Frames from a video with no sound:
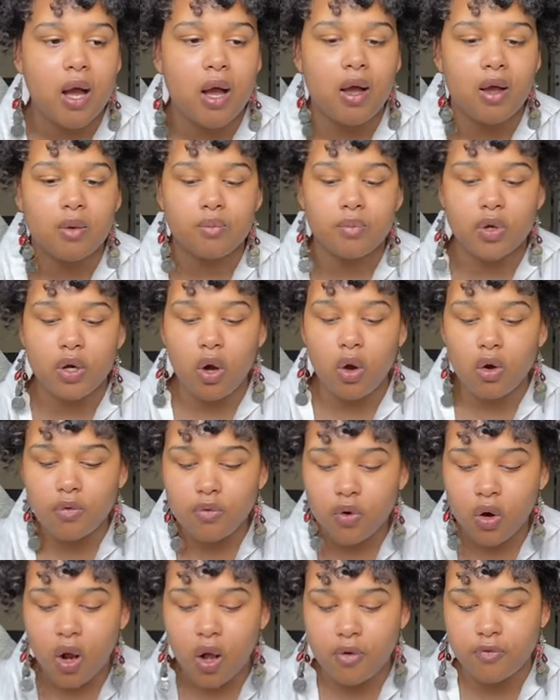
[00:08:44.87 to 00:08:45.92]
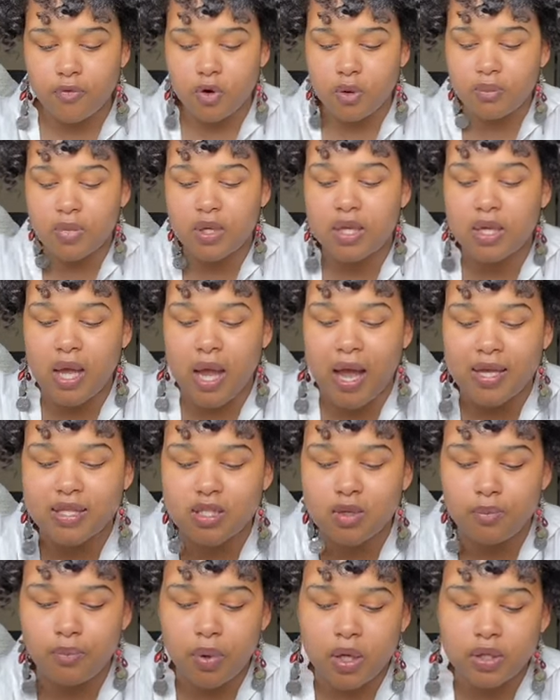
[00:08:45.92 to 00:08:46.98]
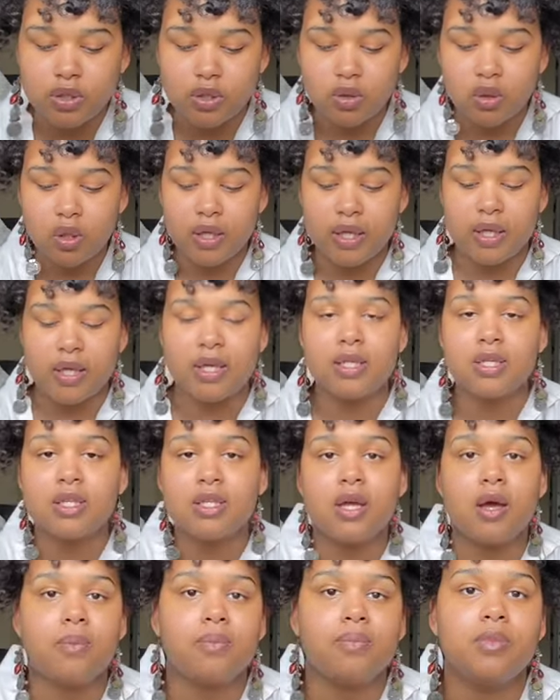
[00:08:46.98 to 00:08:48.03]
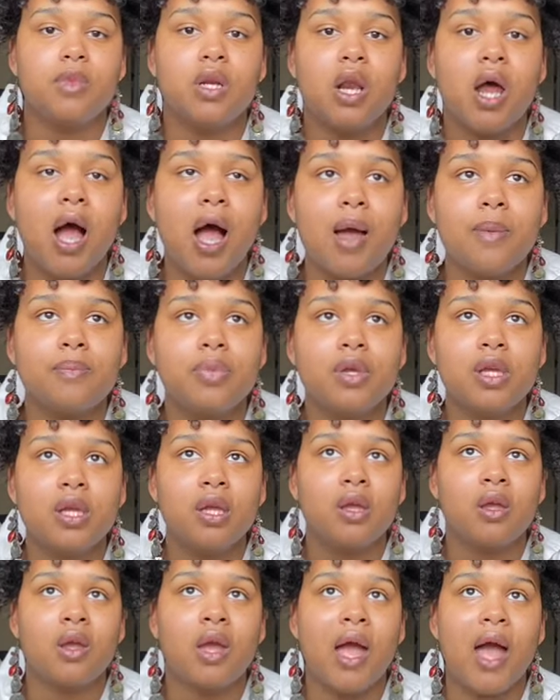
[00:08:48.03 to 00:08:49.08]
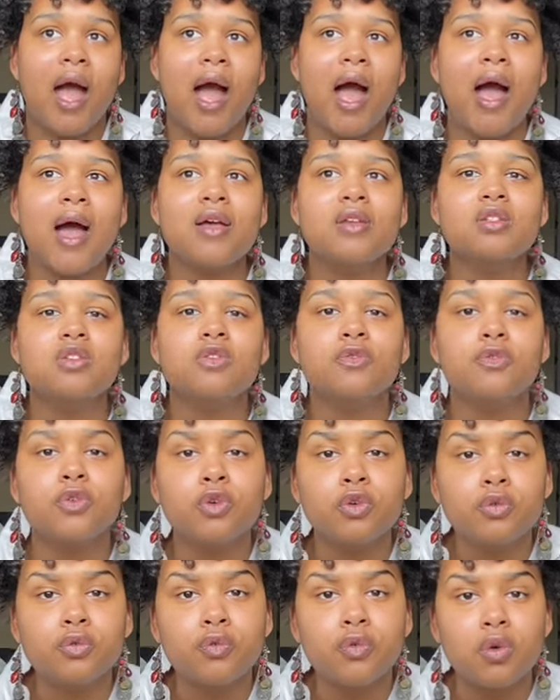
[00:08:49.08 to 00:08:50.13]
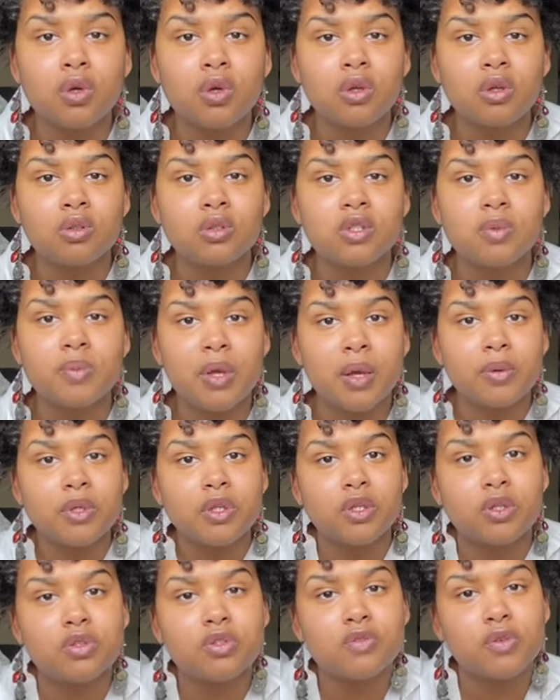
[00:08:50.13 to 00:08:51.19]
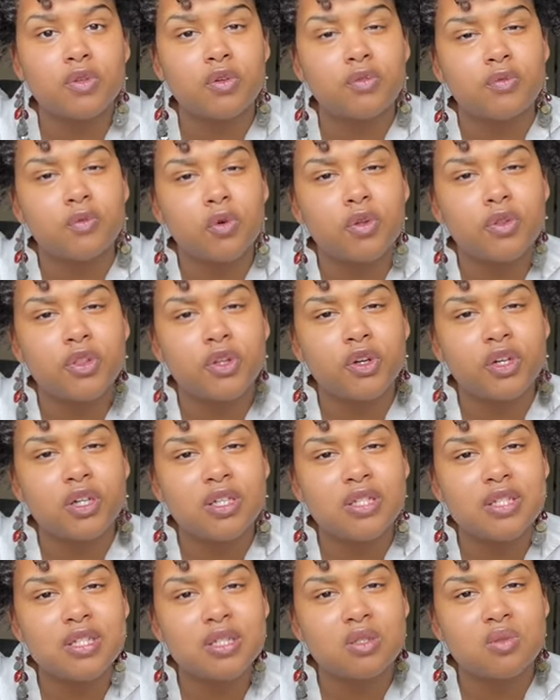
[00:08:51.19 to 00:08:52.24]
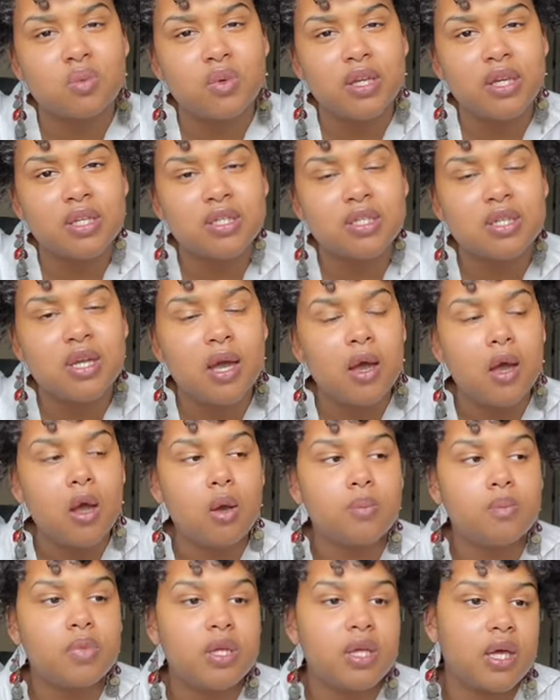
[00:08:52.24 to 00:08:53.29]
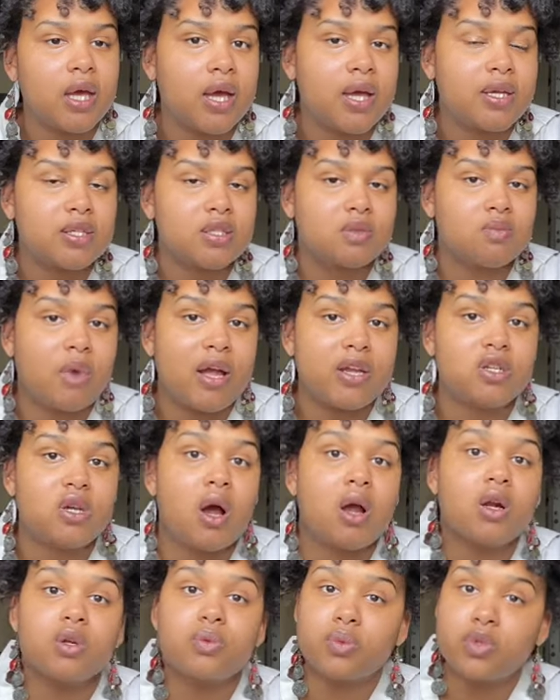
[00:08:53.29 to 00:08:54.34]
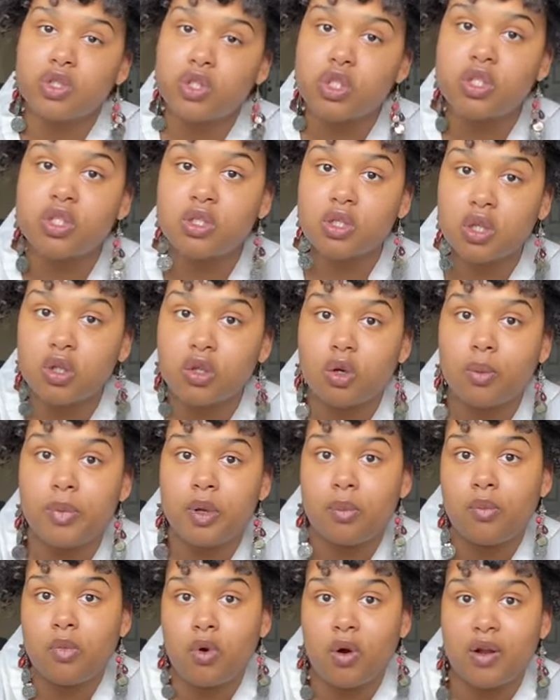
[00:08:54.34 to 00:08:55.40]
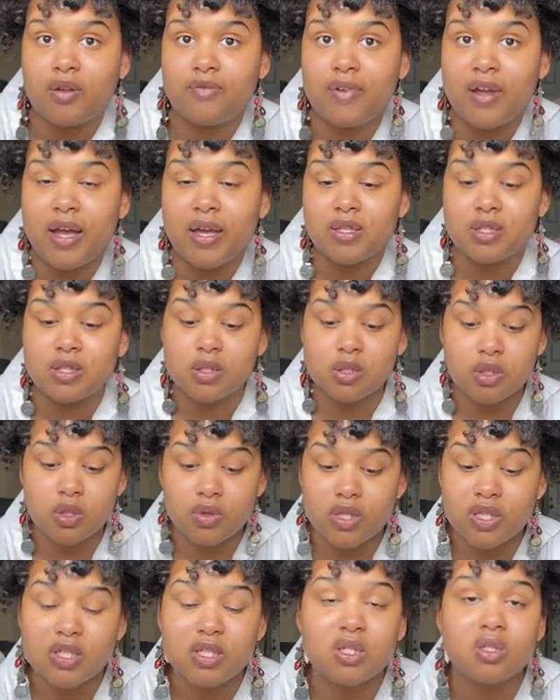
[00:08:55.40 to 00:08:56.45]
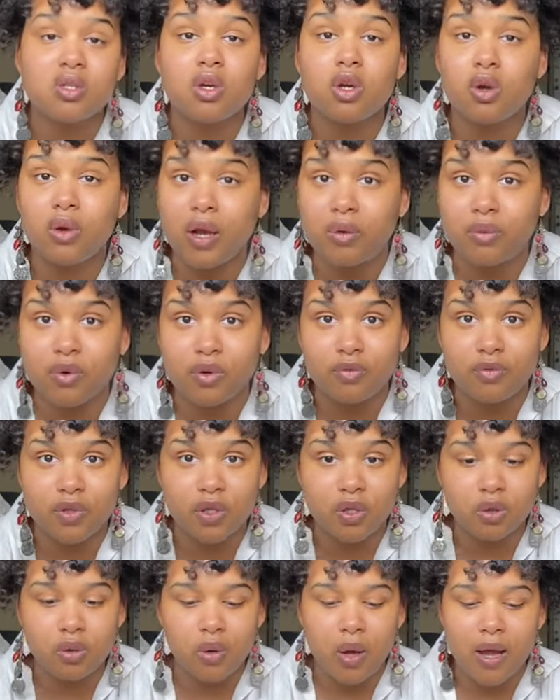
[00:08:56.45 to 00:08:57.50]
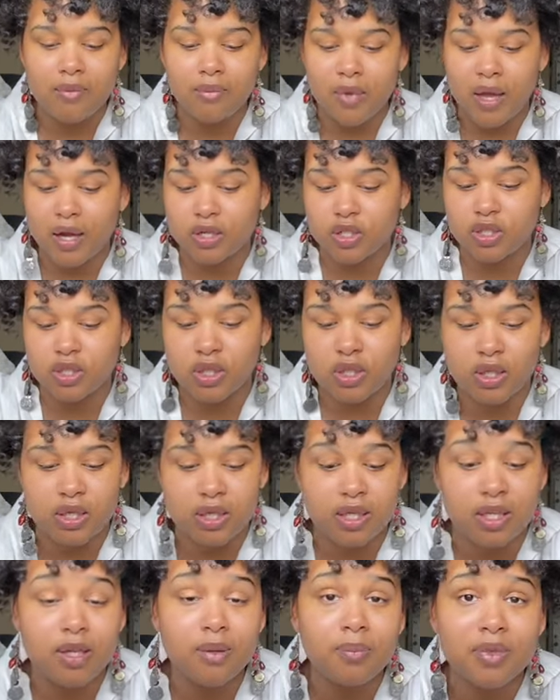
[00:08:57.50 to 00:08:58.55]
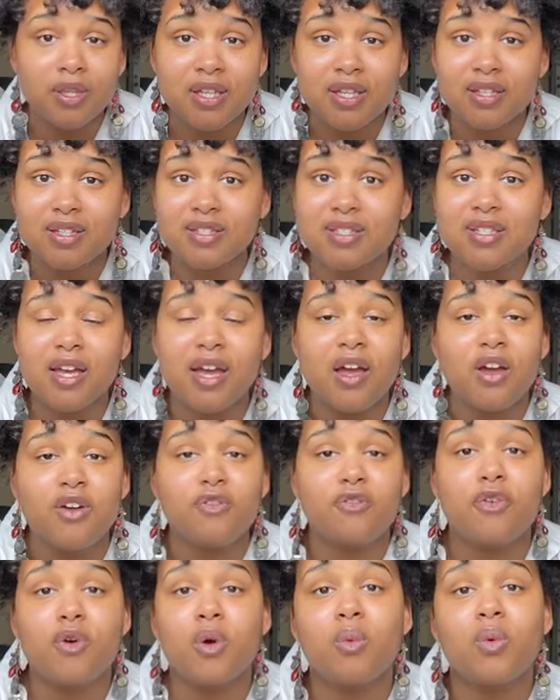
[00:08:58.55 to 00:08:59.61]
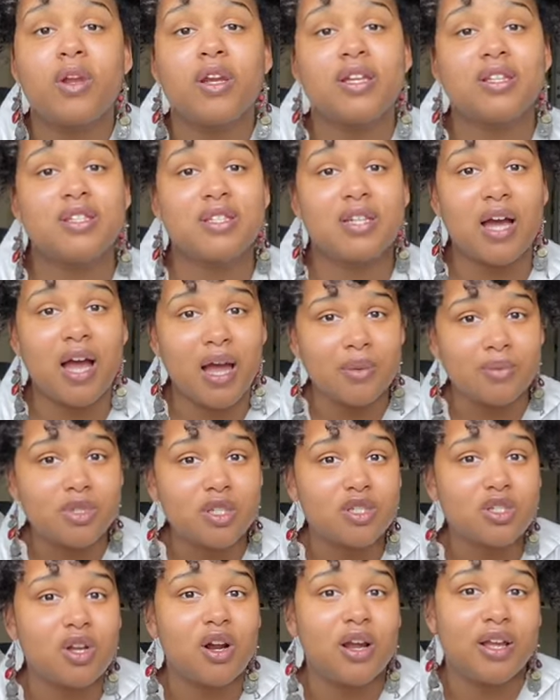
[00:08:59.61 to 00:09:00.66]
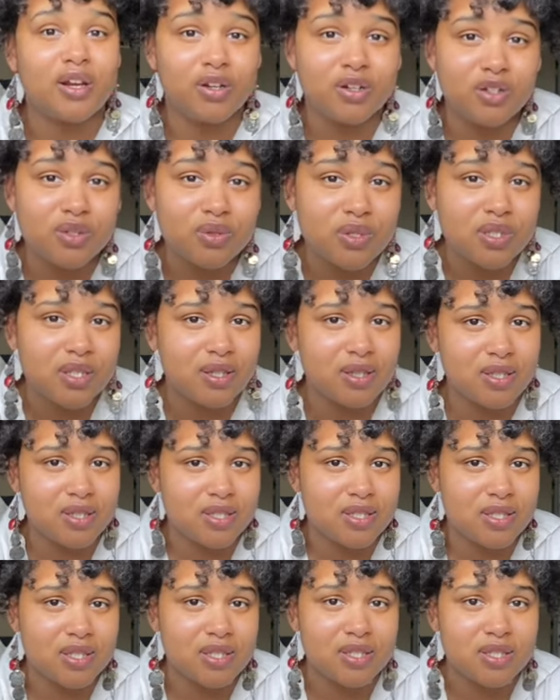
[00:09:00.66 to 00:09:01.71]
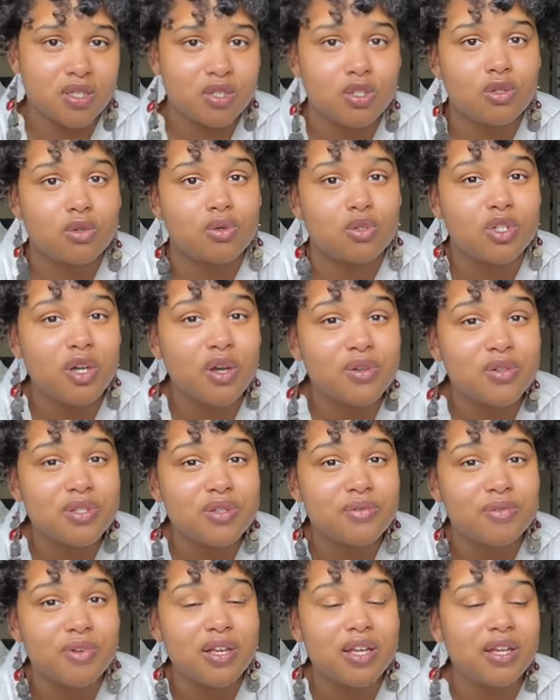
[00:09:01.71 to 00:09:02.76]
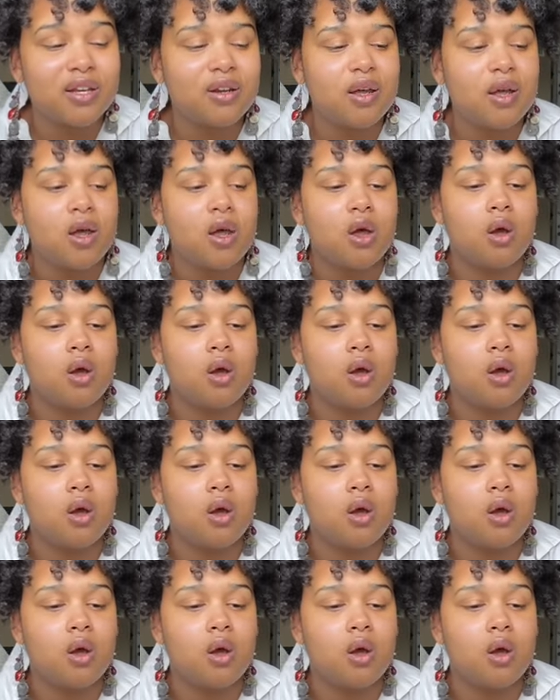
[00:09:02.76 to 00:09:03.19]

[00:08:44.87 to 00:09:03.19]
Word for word: Um, but overall for me as a bundle, it ended up not being as fruitful to be able to use for the full 36 weeks because my daughter was just a little bit more advanced. So this is a great review. I'm actually gonna keep these for when it's time to start introducing these things to Josephine.